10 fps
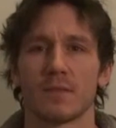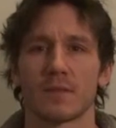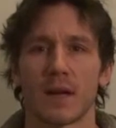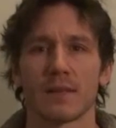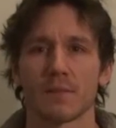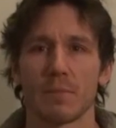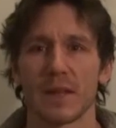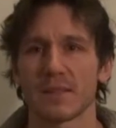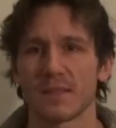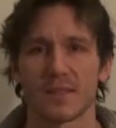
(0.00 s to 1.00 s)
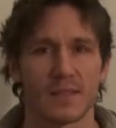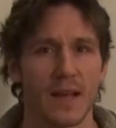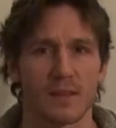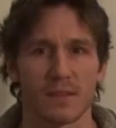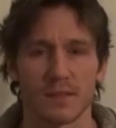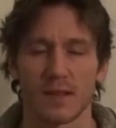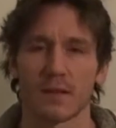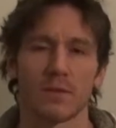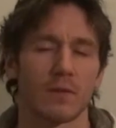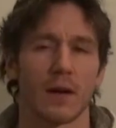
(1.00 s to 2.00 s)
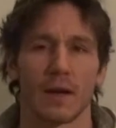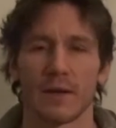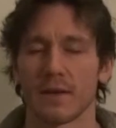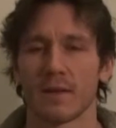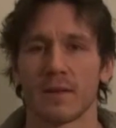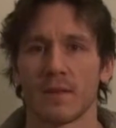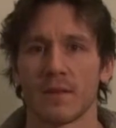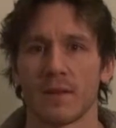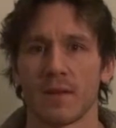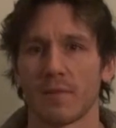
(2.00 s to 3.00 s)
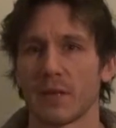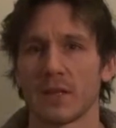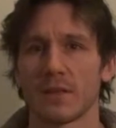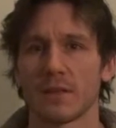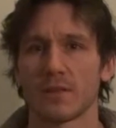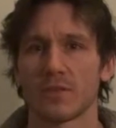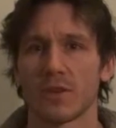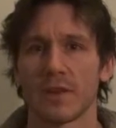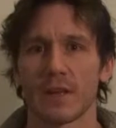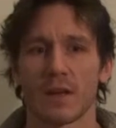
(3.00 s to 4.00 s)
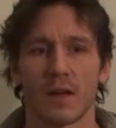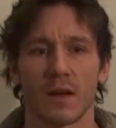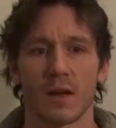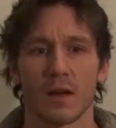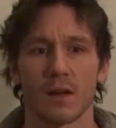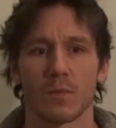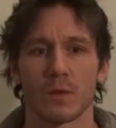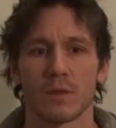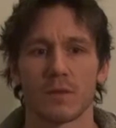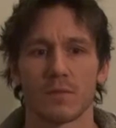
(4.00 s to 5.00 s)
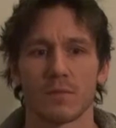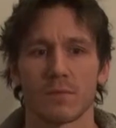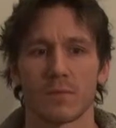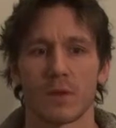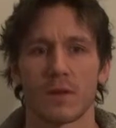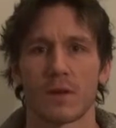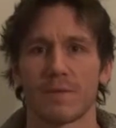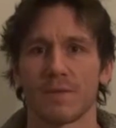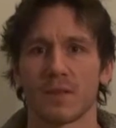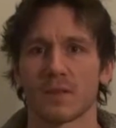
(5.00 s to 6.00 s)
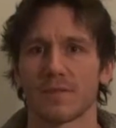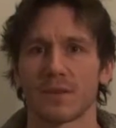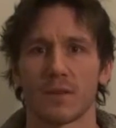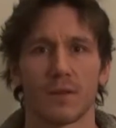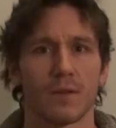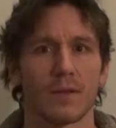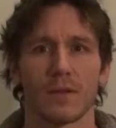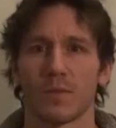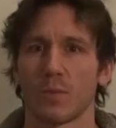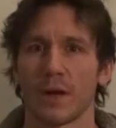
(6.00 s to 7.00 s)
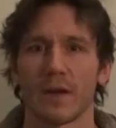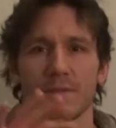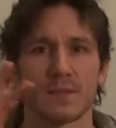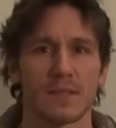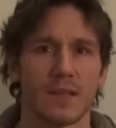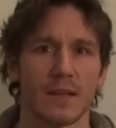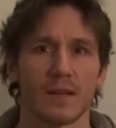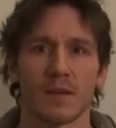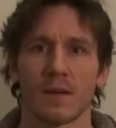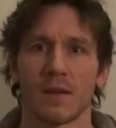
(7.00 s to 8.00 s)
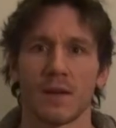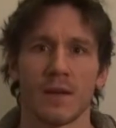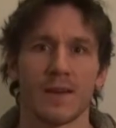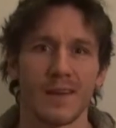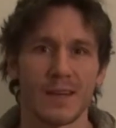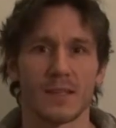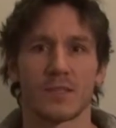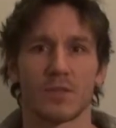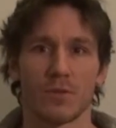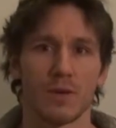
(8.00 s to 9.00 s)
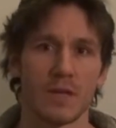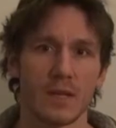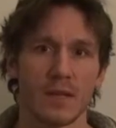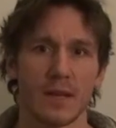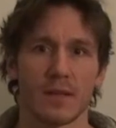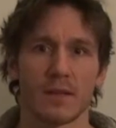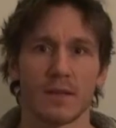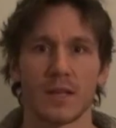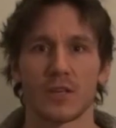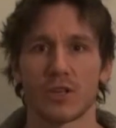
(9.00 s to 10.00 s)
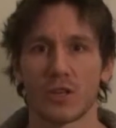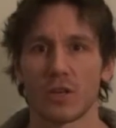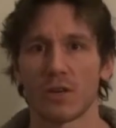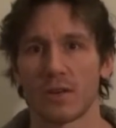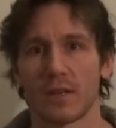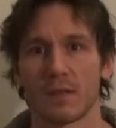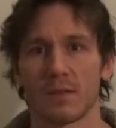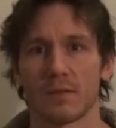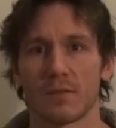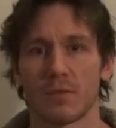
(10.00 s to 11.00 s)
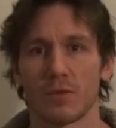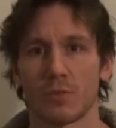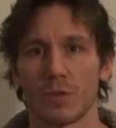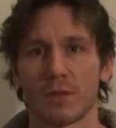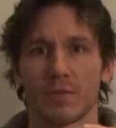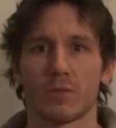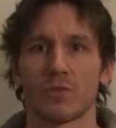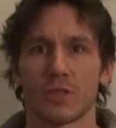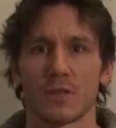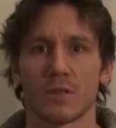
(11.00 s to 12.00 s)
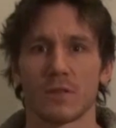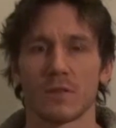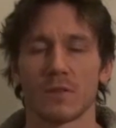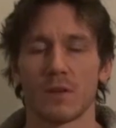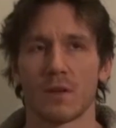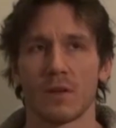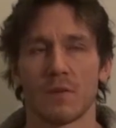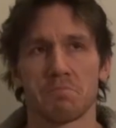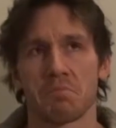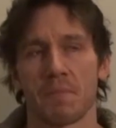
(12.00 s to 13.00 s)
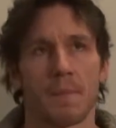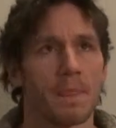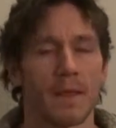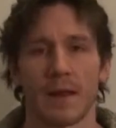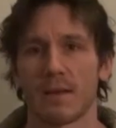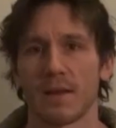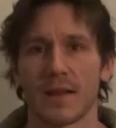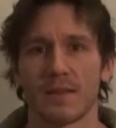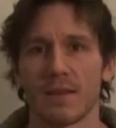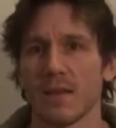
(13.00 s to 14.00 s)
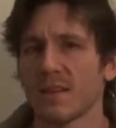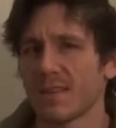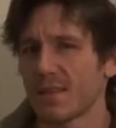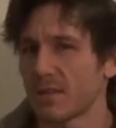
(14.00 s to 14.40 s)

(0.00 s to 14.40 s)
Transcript: kind of makes sense. I don't know, I've been enjoying what their philosophical way of seeing history and nature and human evolution, and I think